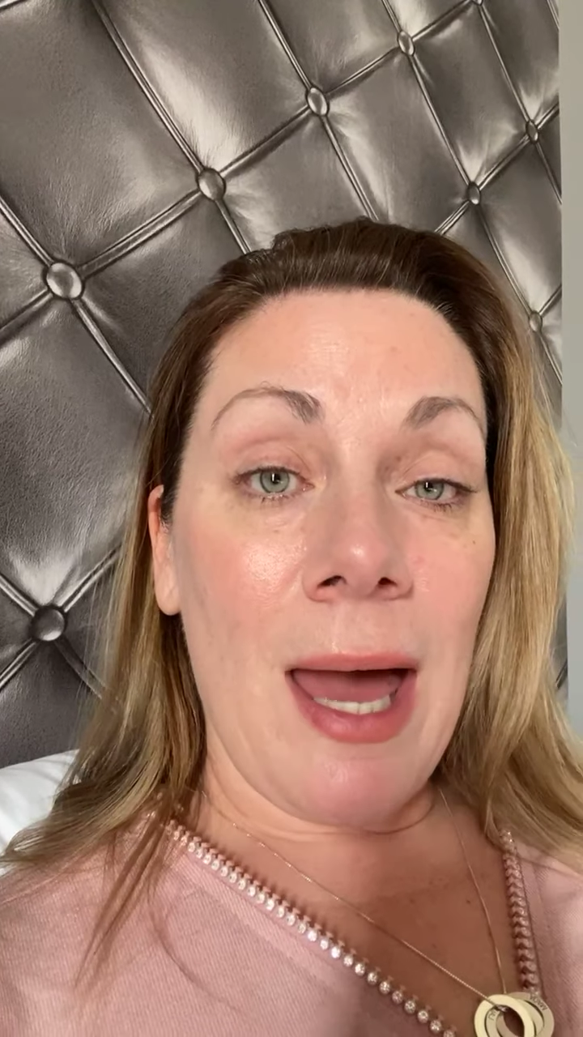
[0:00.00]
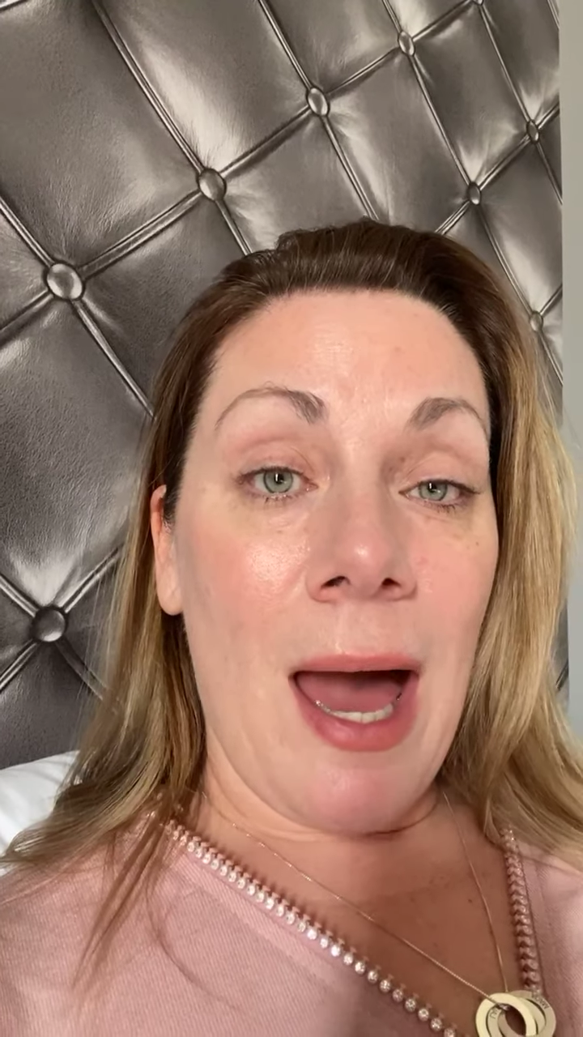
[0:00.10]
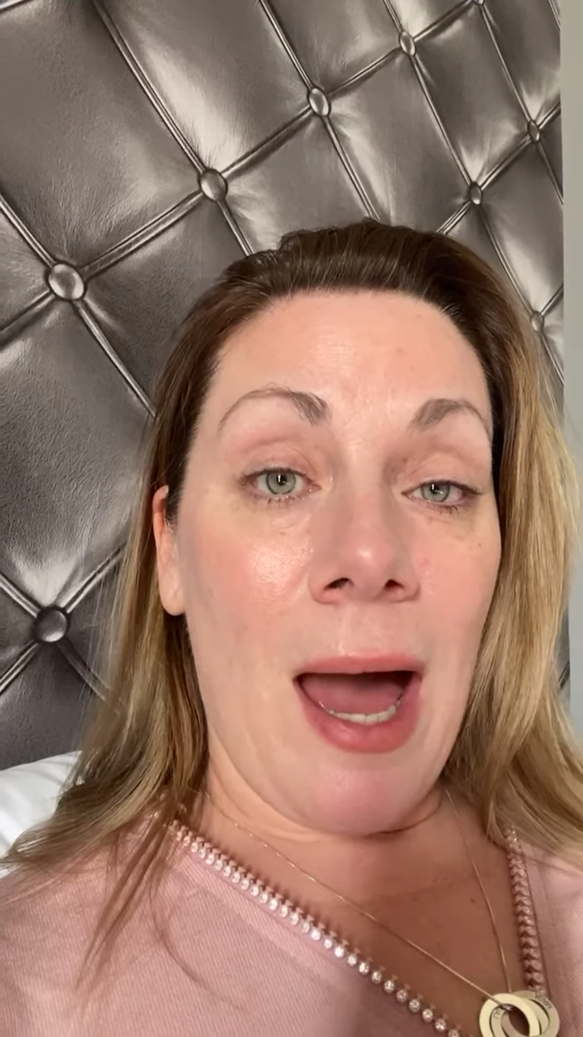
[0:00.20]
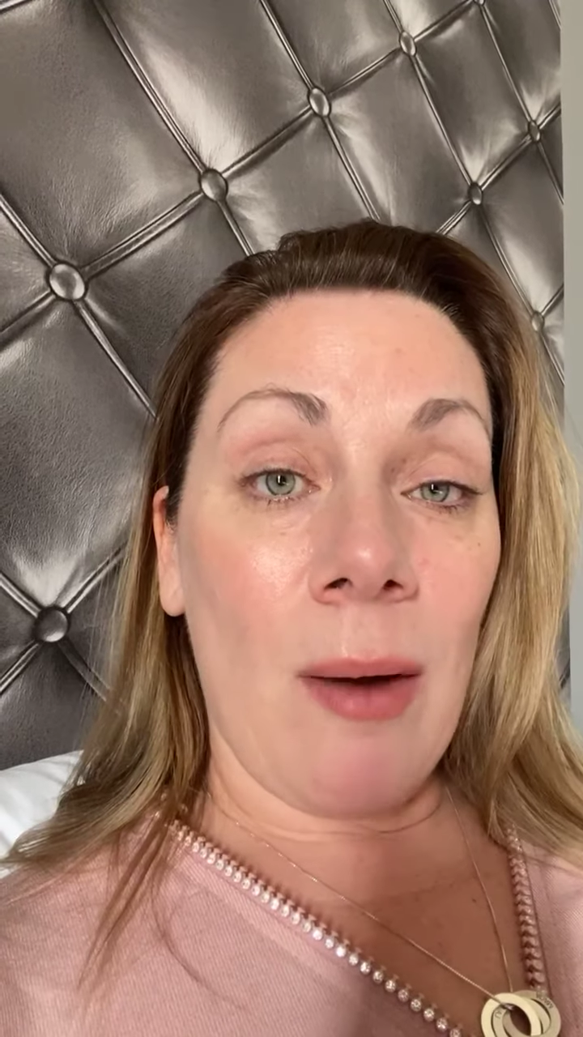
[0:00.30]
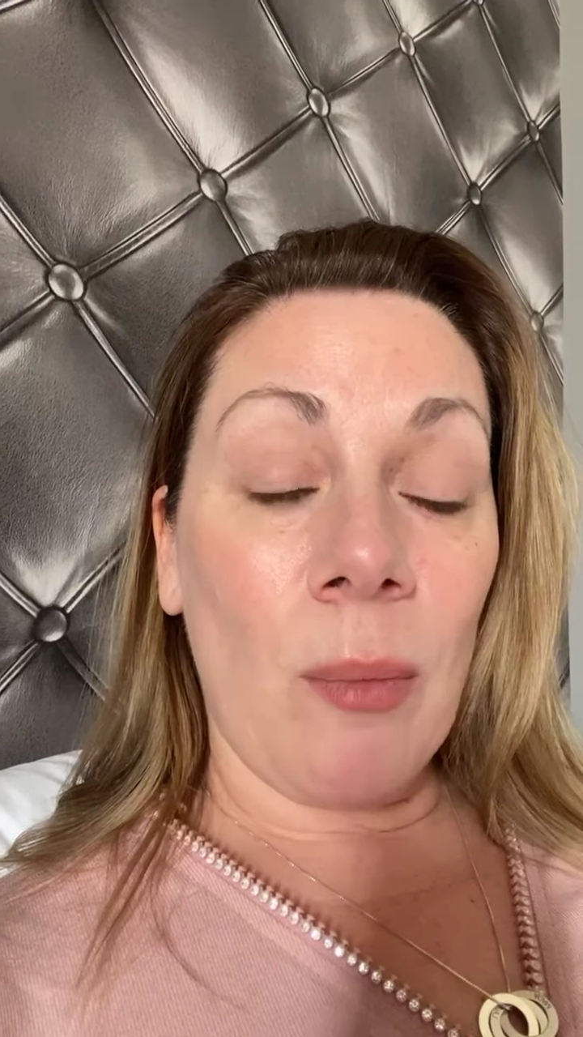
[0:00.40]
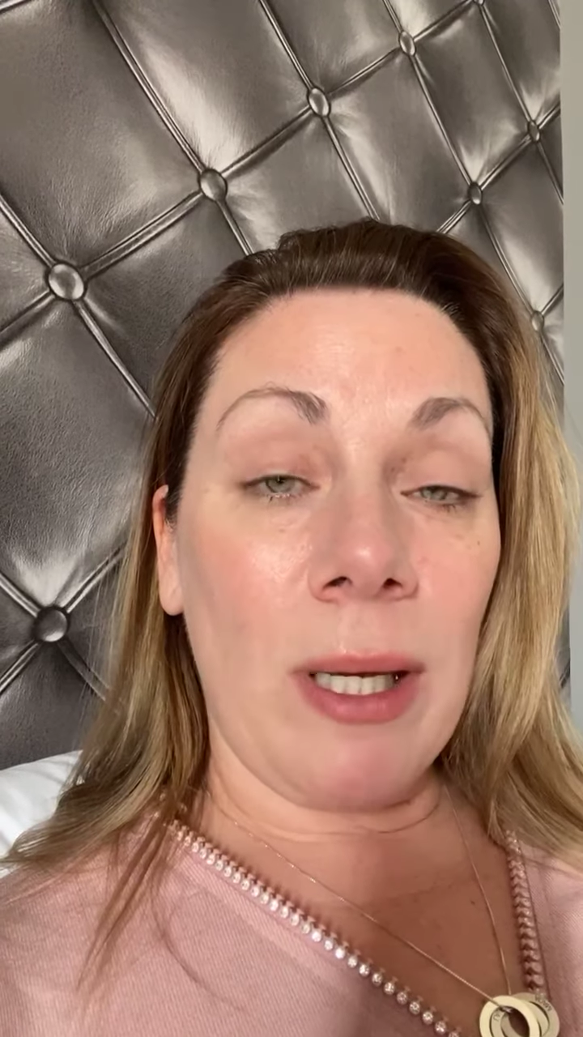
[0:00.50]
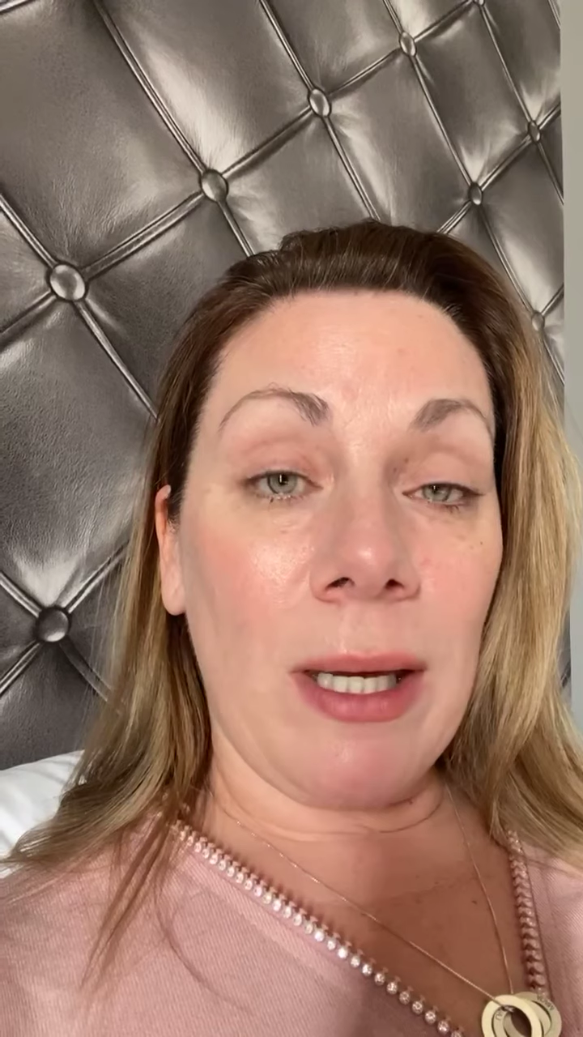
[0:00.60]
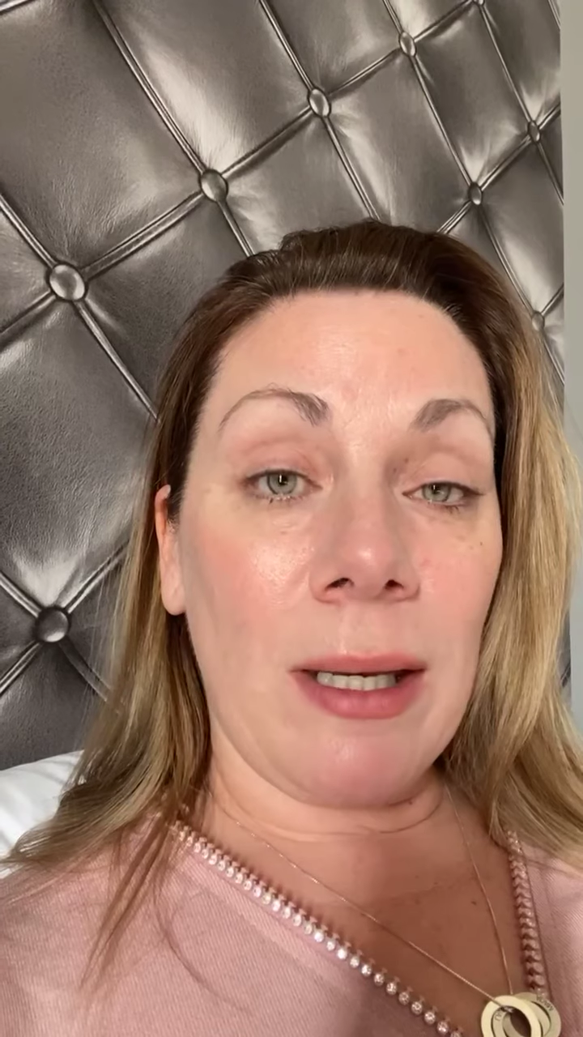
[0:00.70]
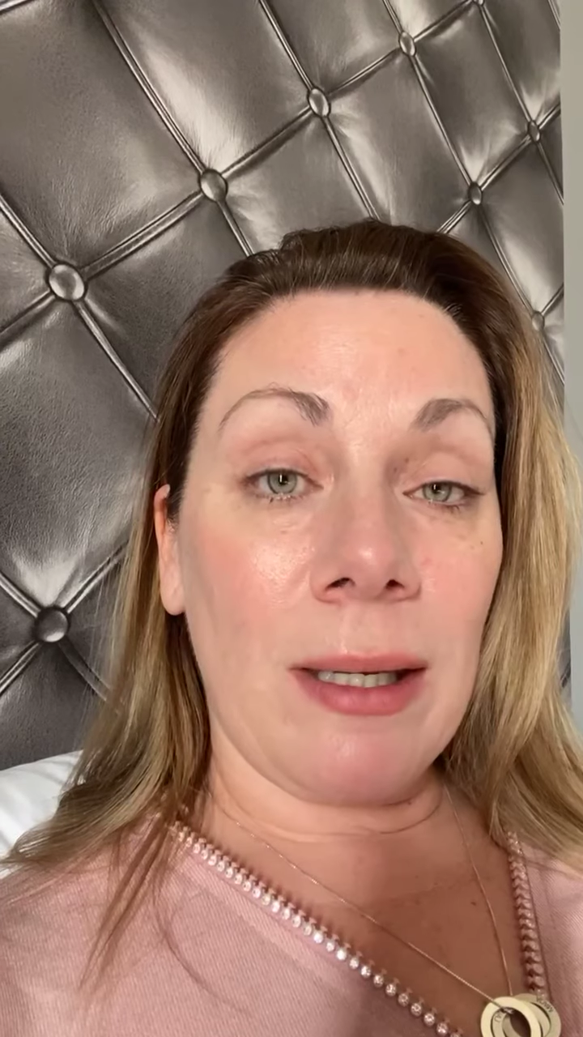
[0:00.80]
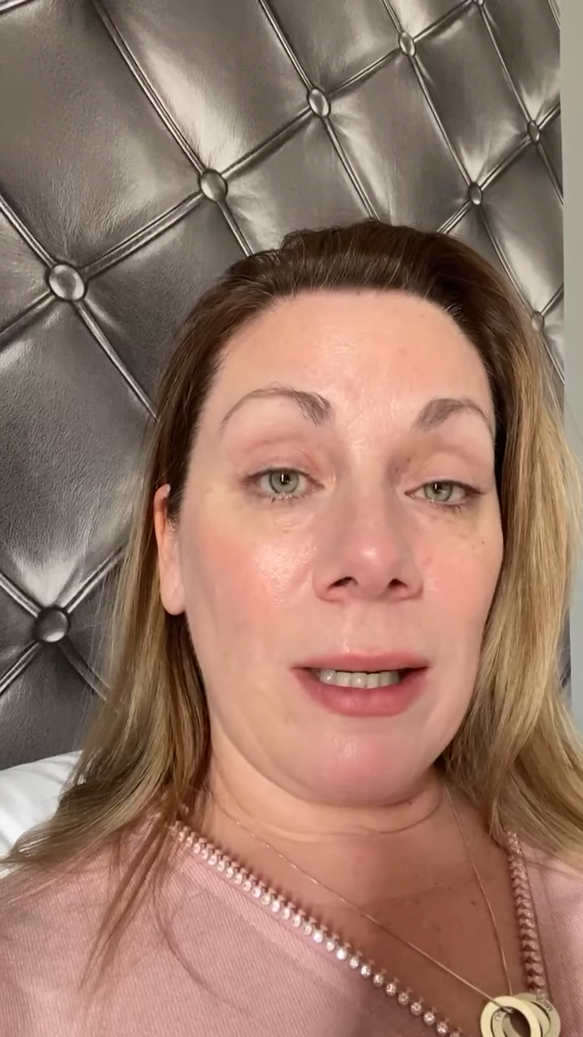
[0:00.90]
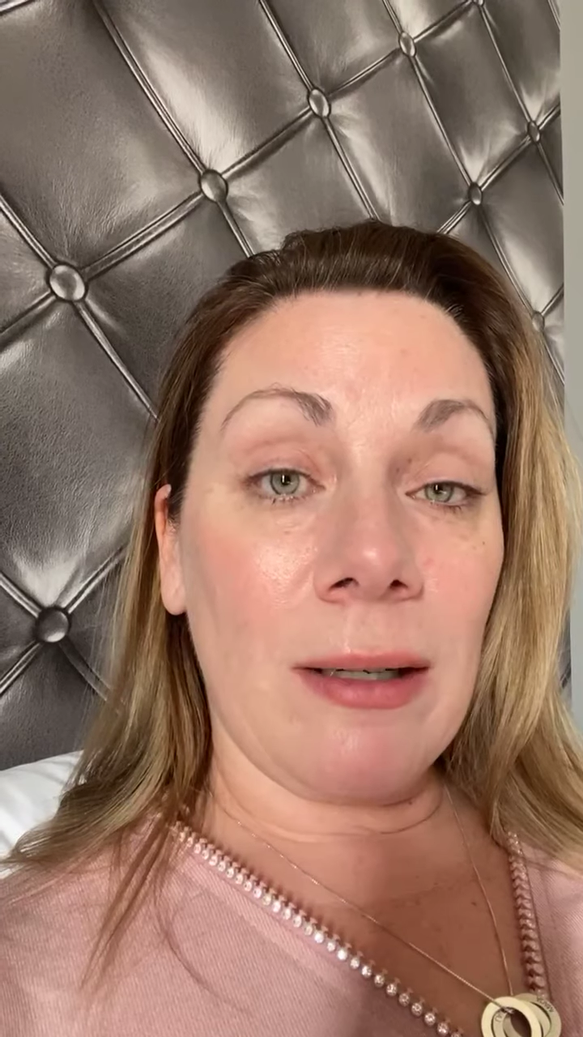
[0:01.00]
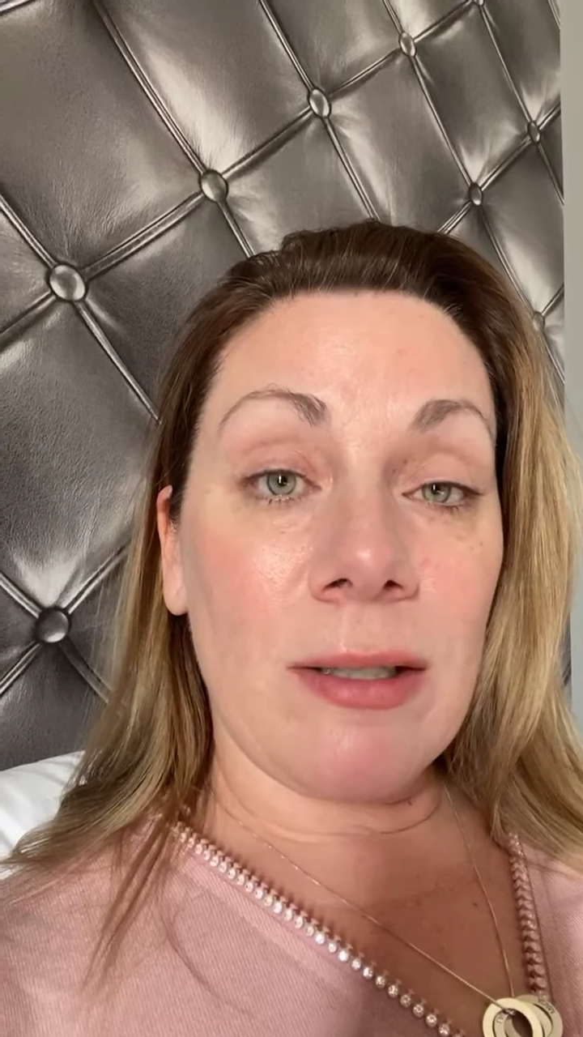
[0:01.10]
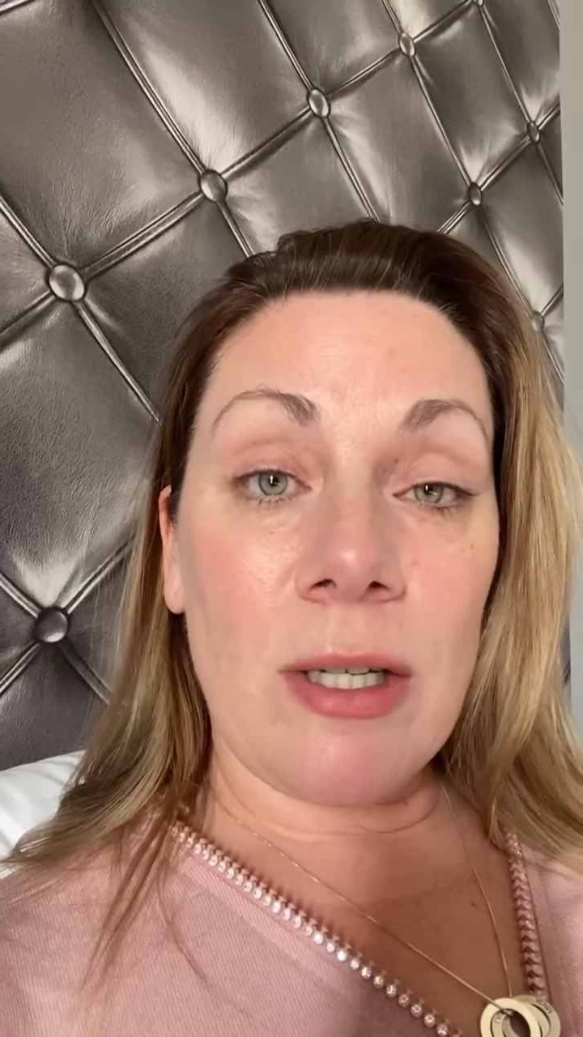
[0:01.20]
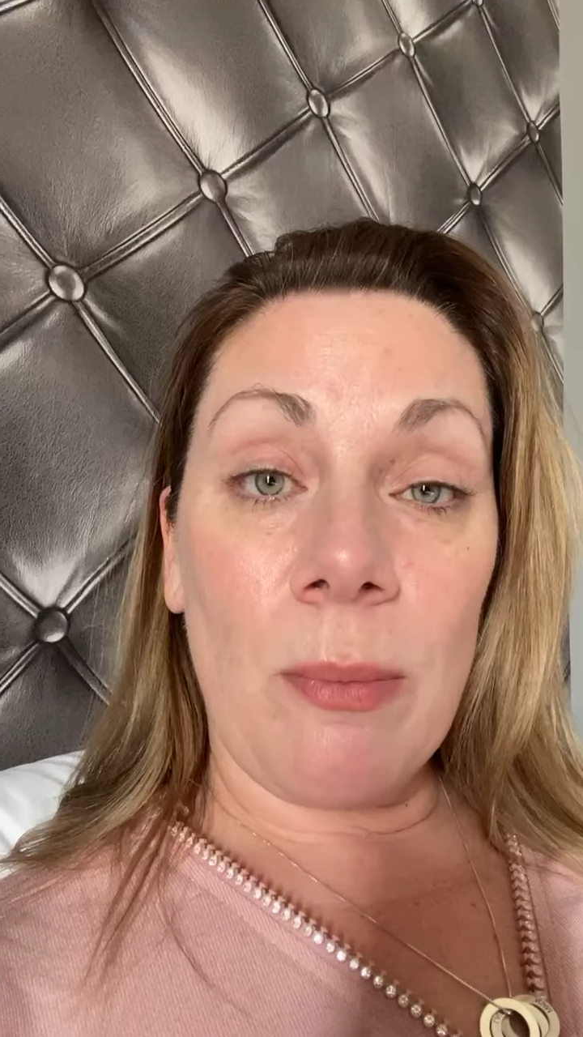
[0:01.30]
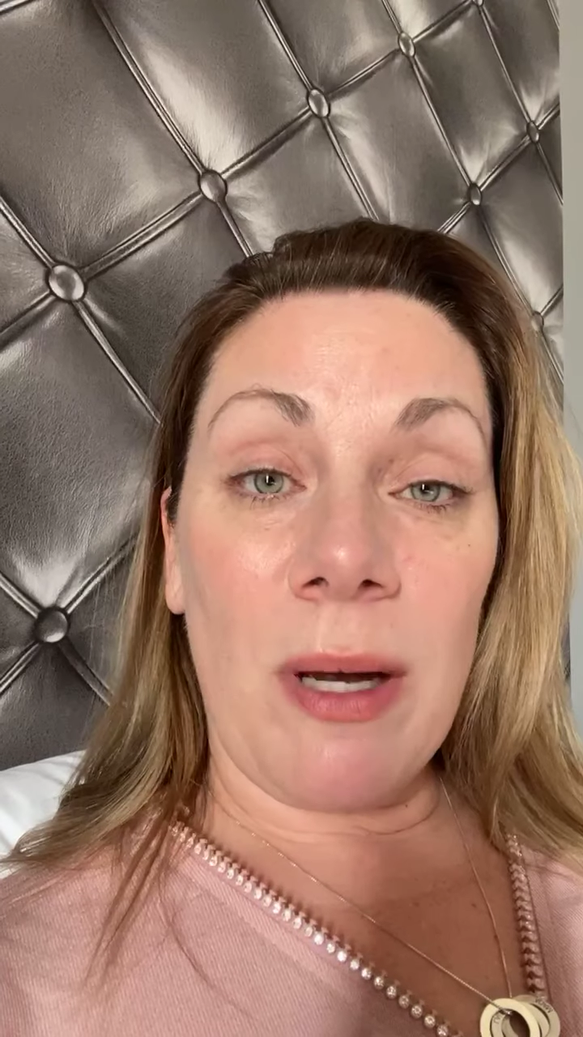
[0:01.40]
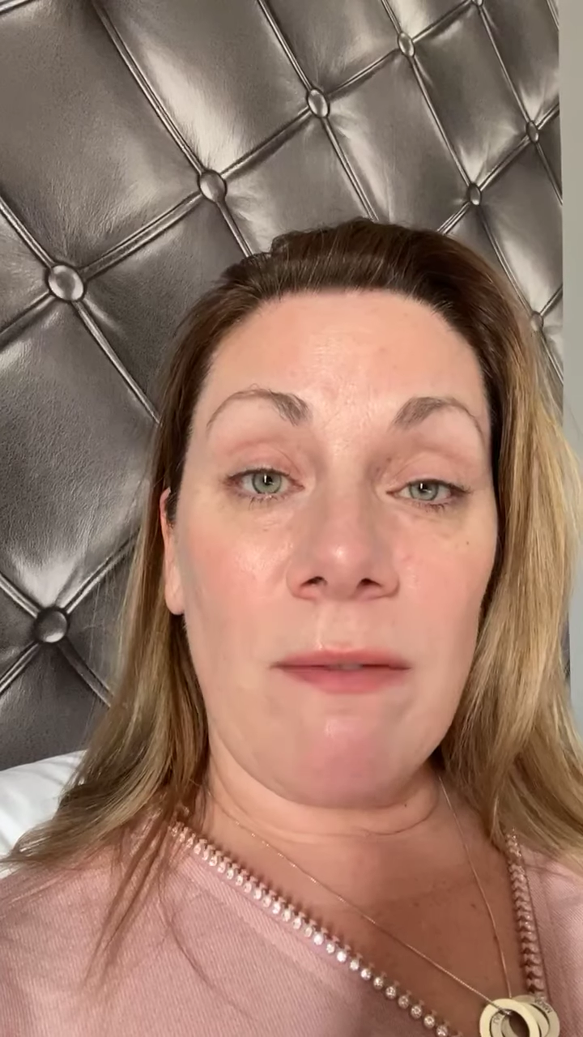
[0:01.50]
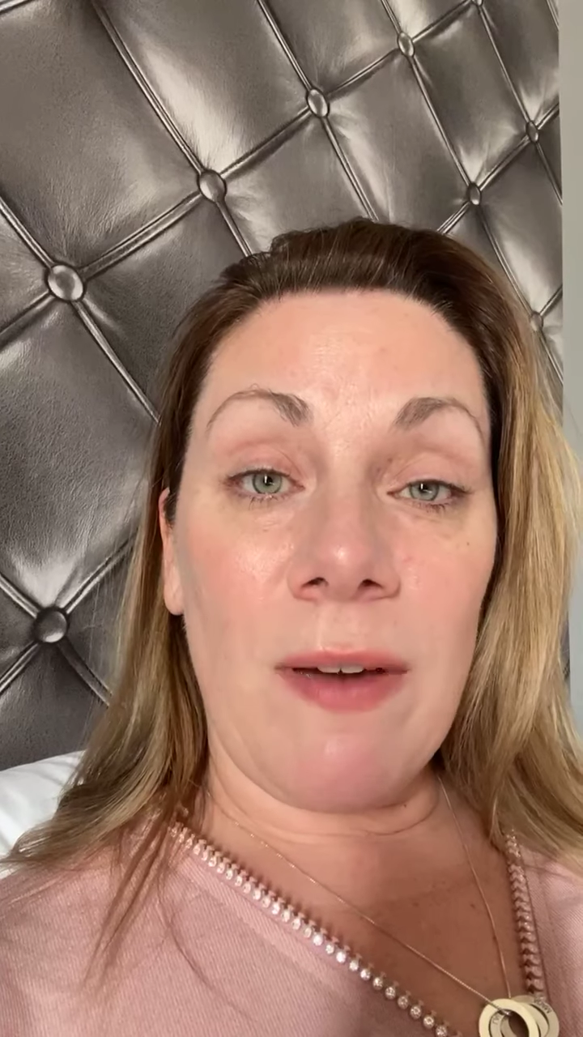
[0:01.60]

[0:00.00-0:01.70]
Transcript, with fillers: and we can either do it by